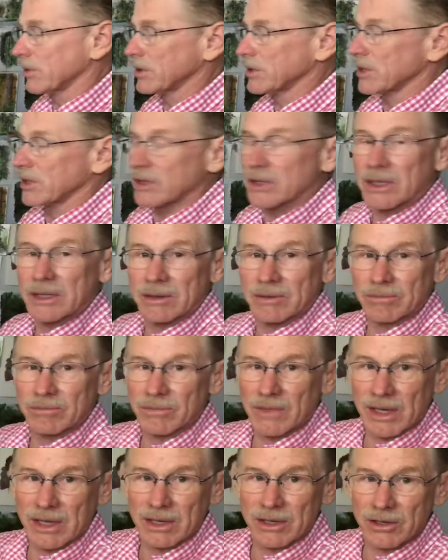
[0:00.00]
is just
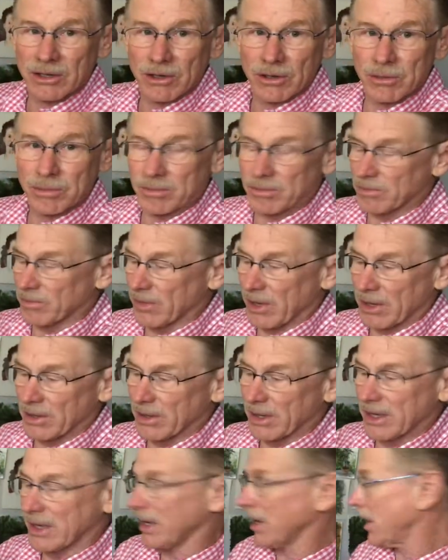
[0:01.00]
get a tube, any